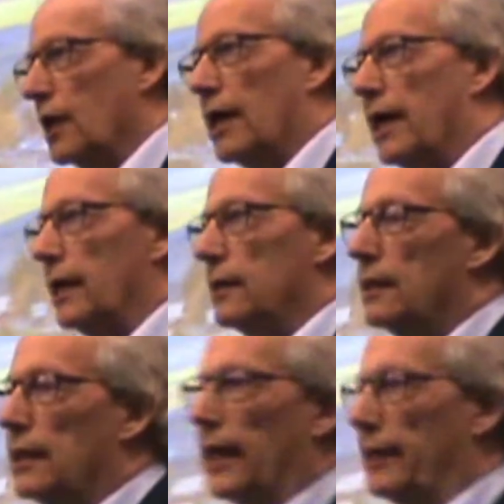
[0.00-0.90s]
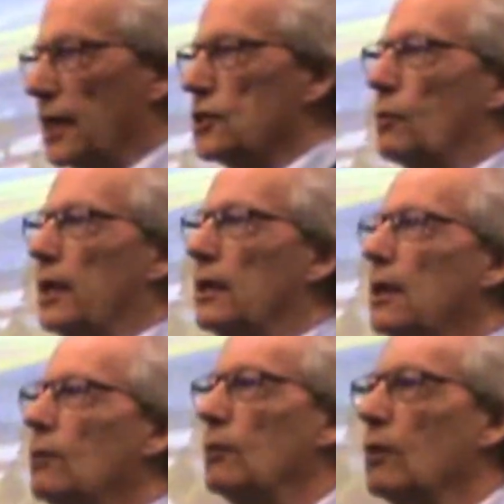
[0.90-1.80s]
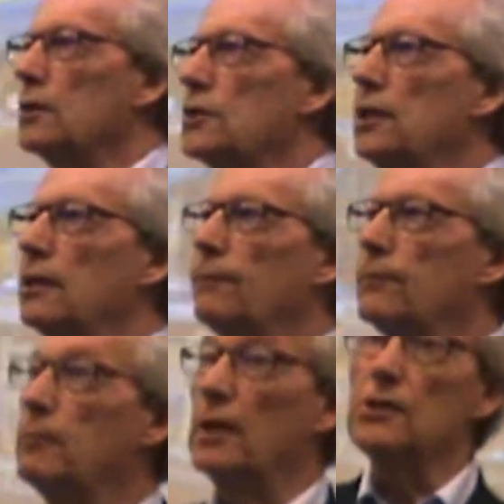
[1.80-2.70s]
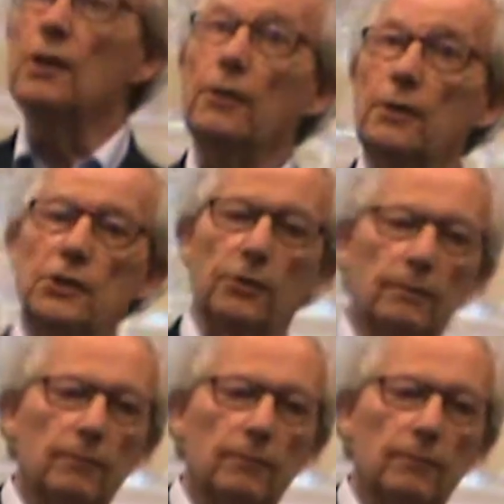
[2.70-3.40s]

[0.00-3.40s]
ahead, and that's the way we want to see it. But there's another issue.